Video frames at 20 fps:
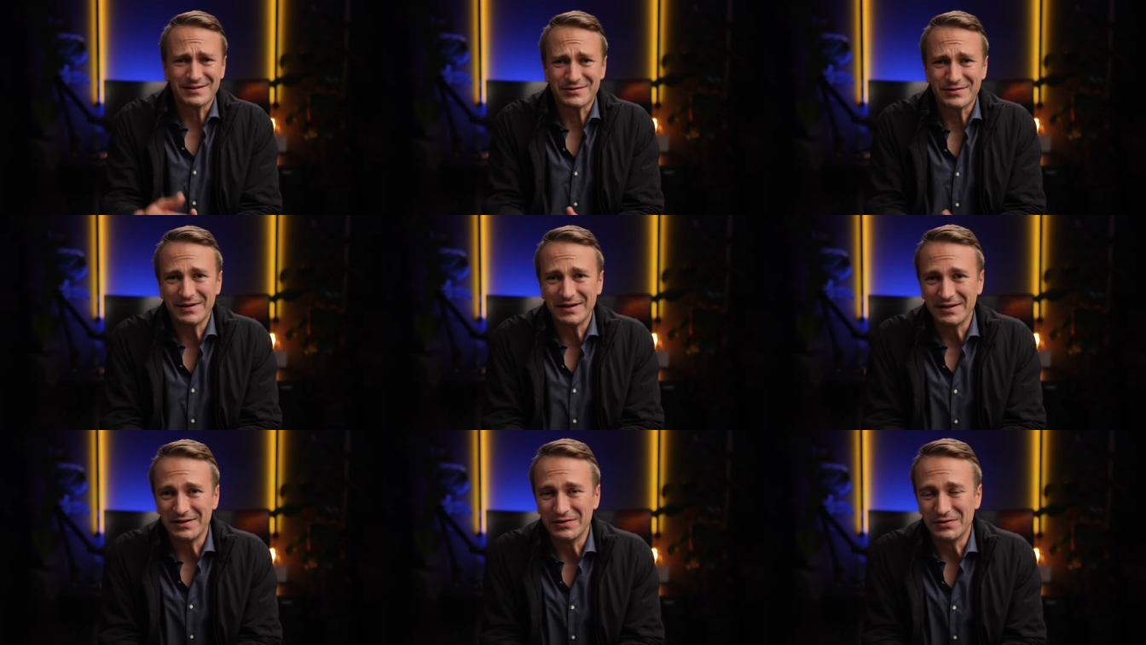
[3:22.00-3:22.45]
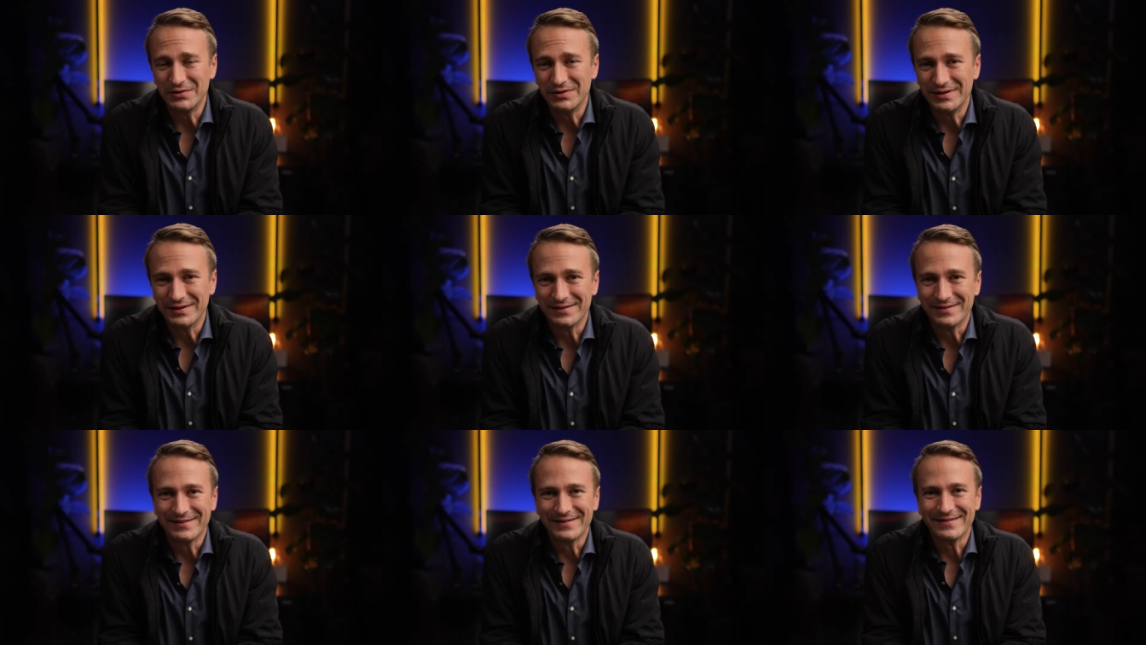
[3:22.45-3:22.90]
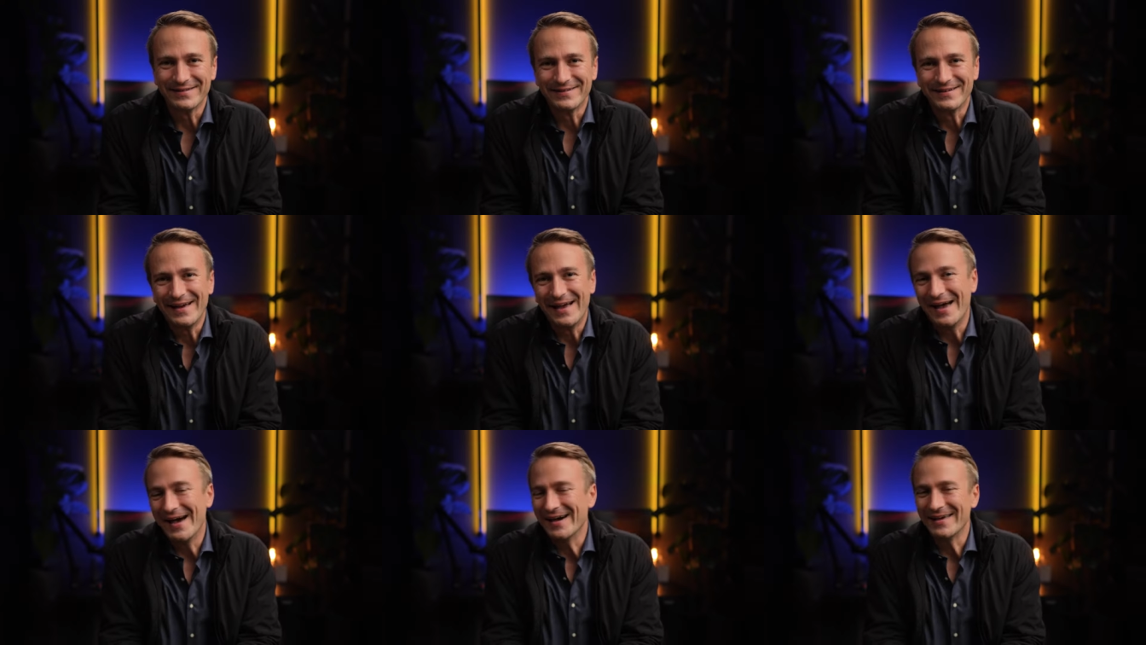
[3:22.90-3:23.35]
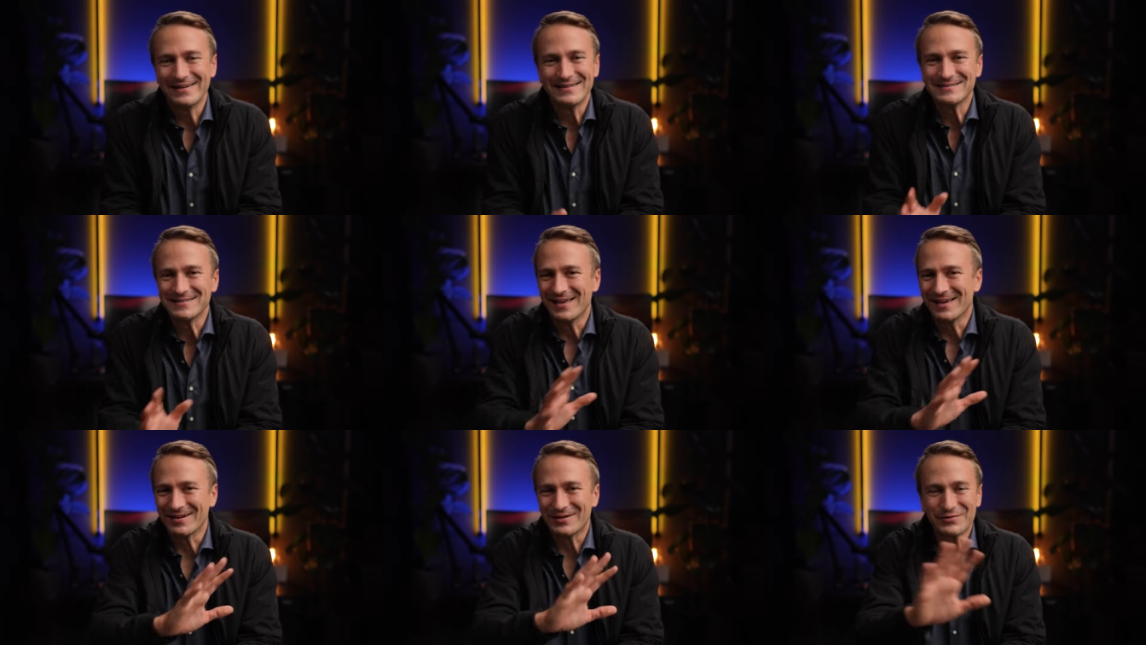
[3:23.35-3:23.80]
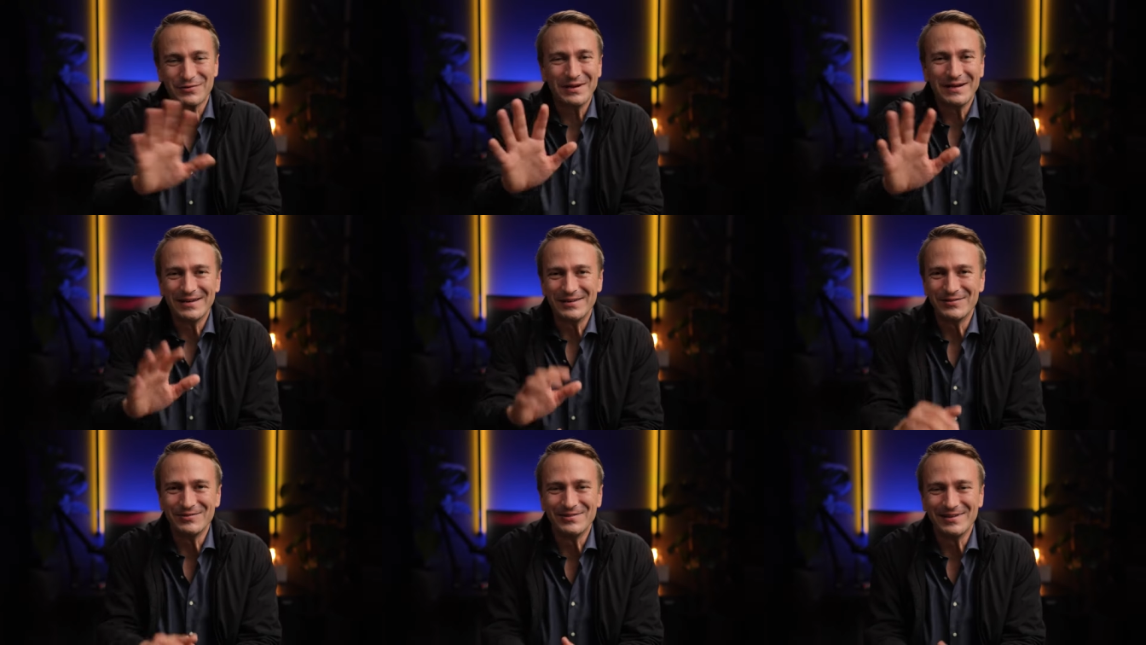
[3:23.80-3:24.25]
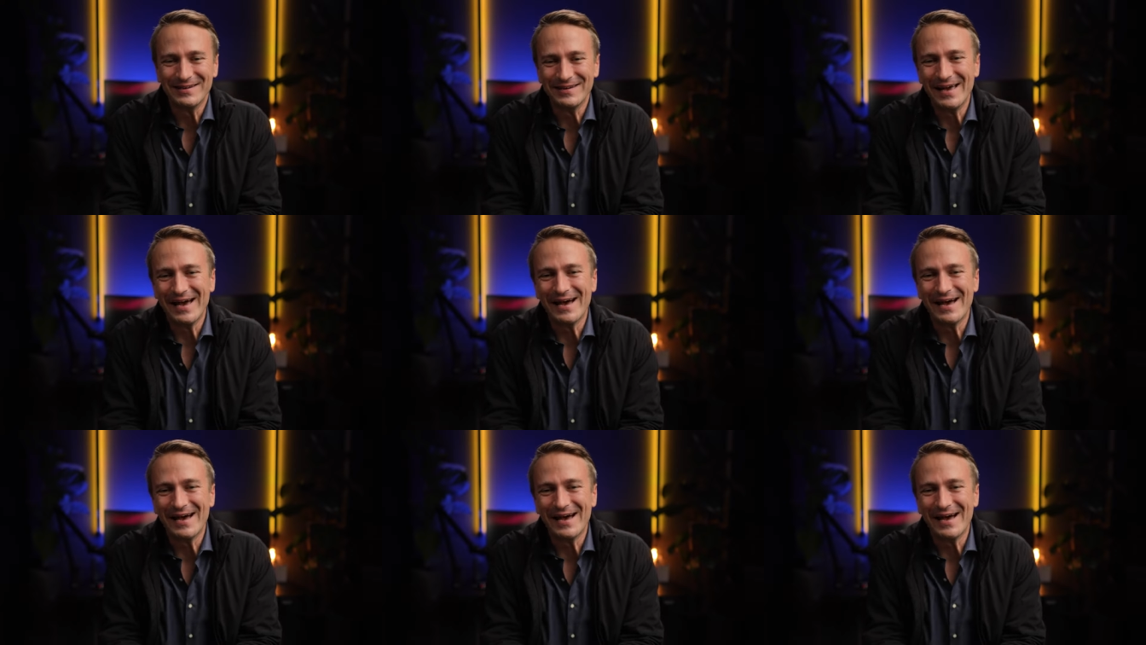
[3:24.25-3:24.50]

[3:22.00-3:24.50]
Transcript: a credit union uh, ad. It's not a credit union